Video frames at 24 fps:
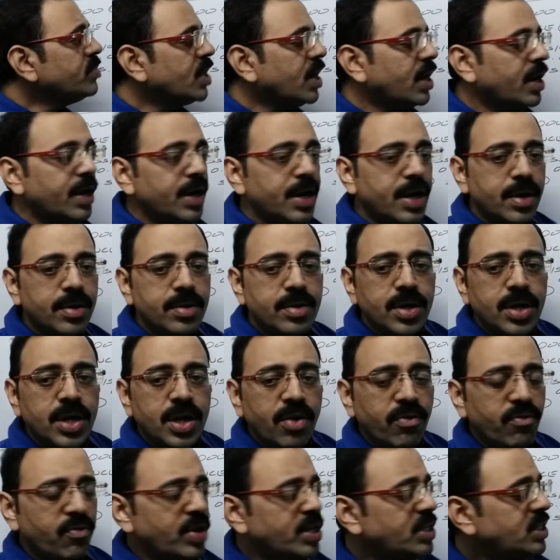that
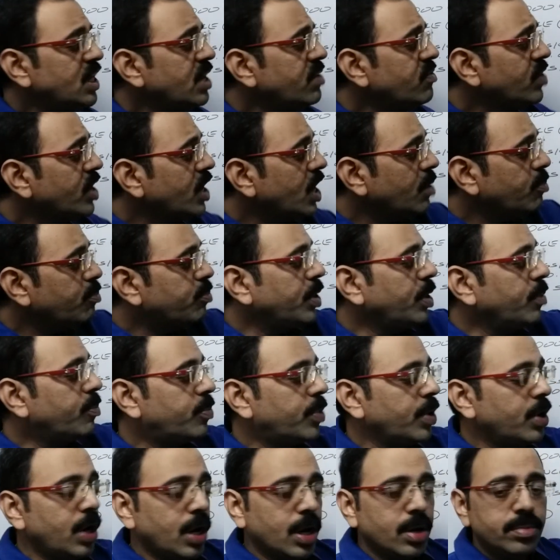Vijayawada
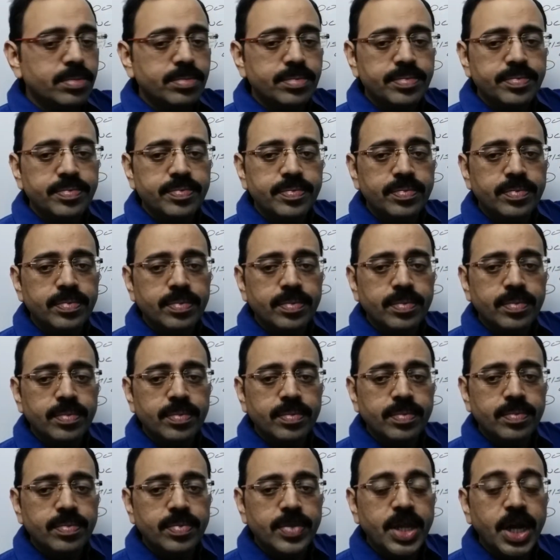people,
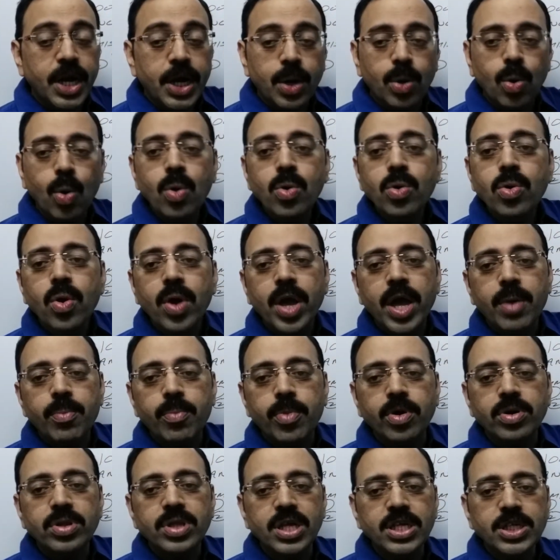they don't know
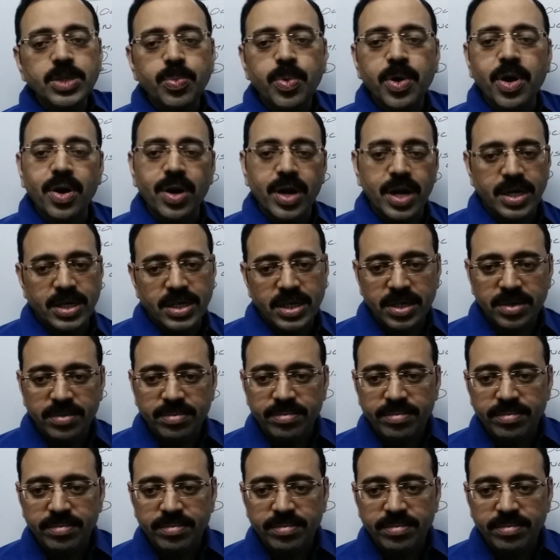about this product.